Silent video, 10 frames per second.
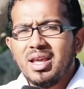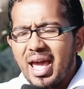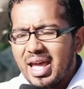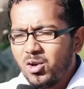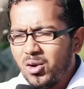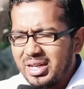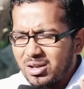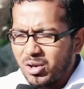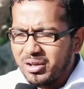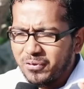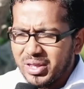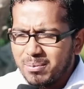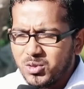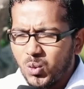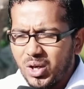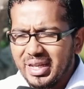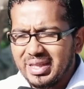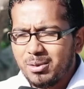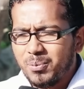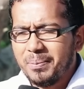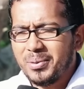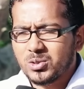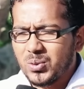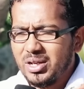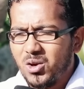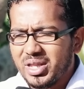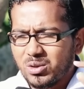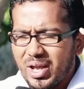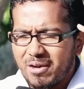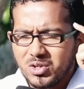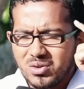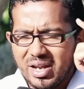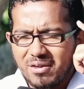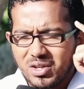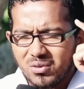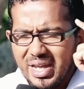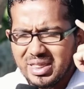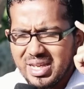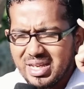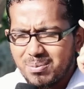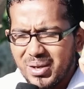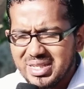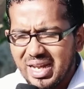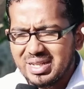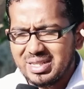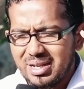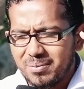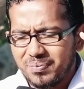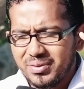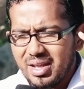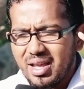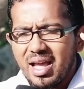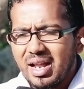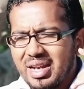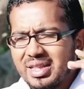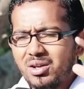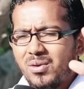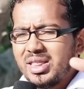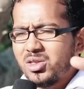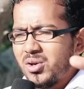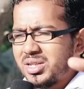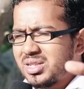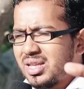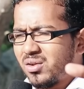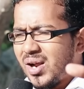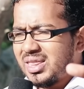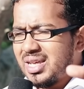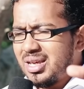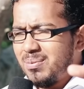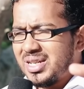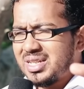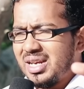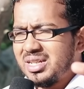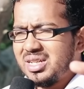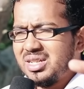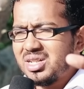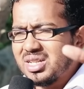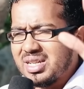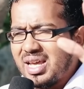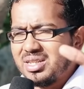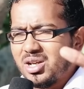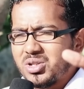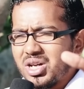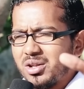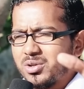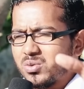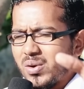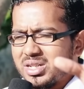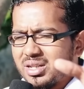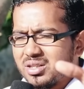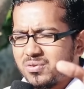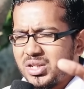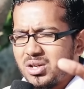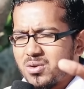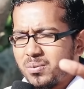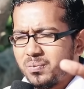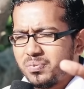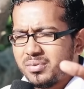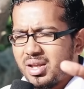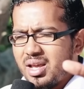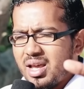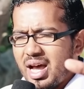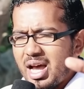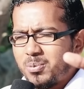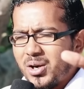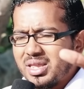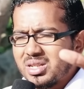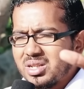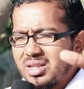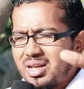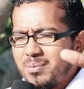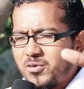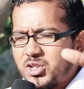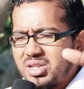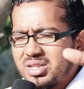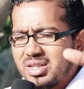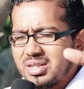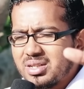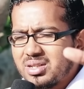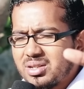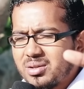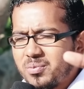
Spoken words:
And Lord, in order for them to walk in that purpose, we know that we have to have the right thinking mentality. Let the right thoughts and the right thinking mentality just enter your child who's watching this video. I pray this in the name of Jesus.